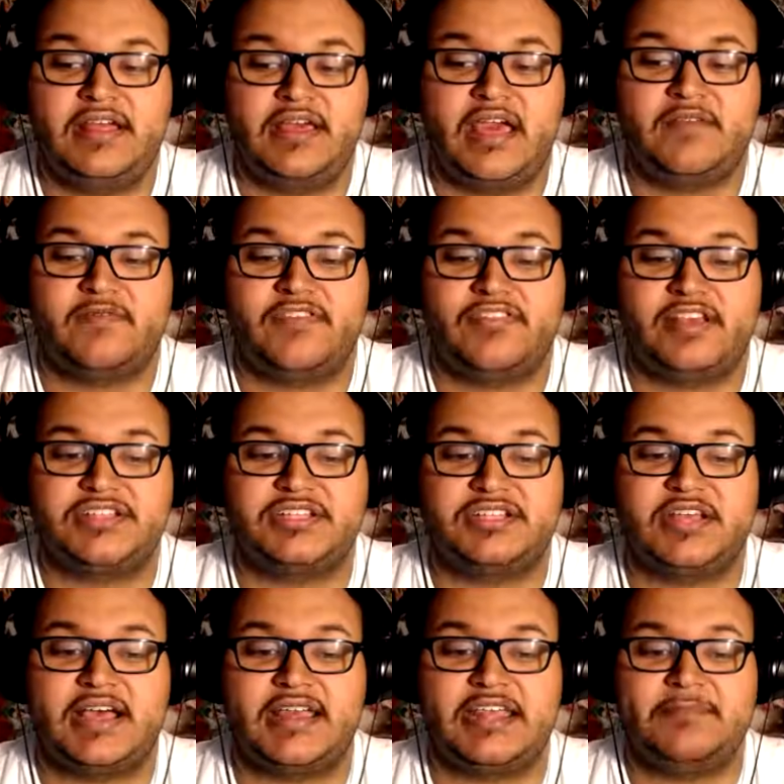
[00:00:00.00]
and with such a
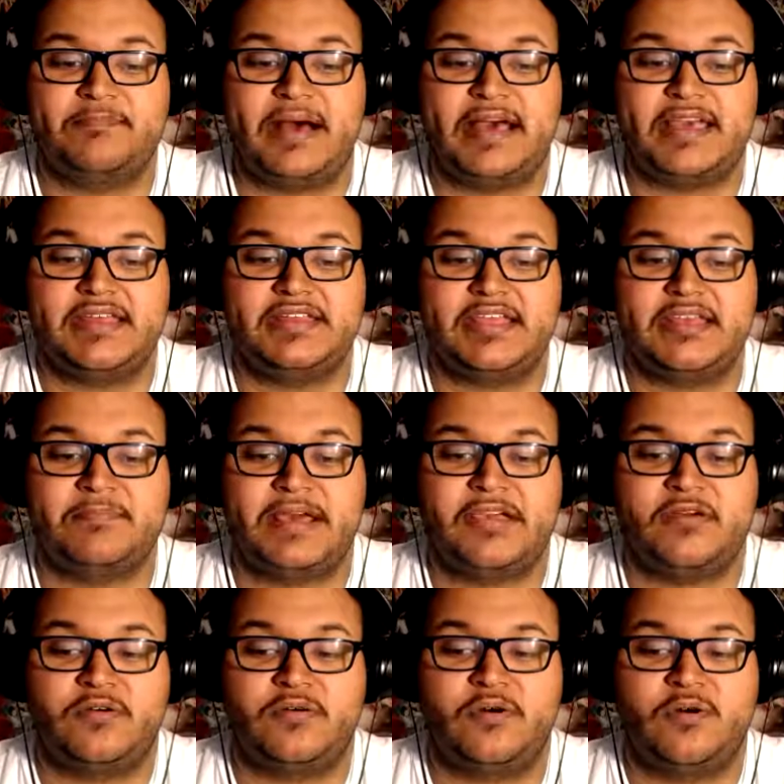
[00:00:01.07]
tidy mind in my
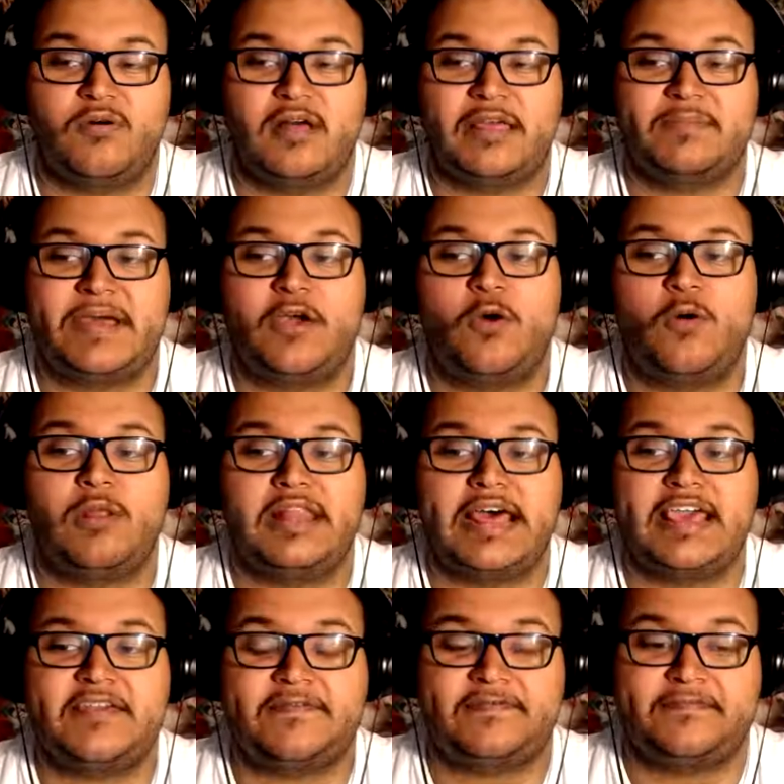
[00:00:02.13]
whole
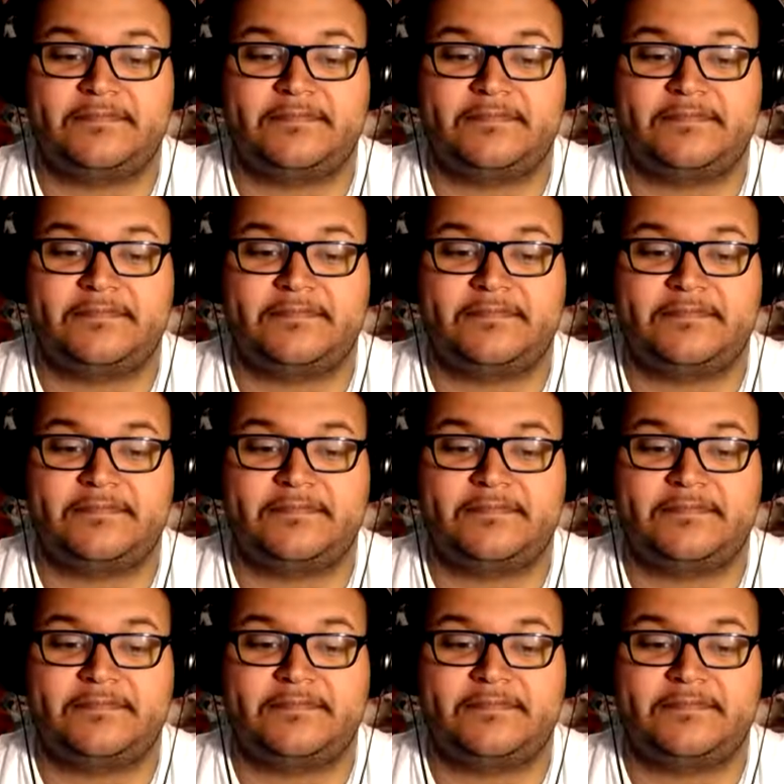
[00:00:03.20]
life.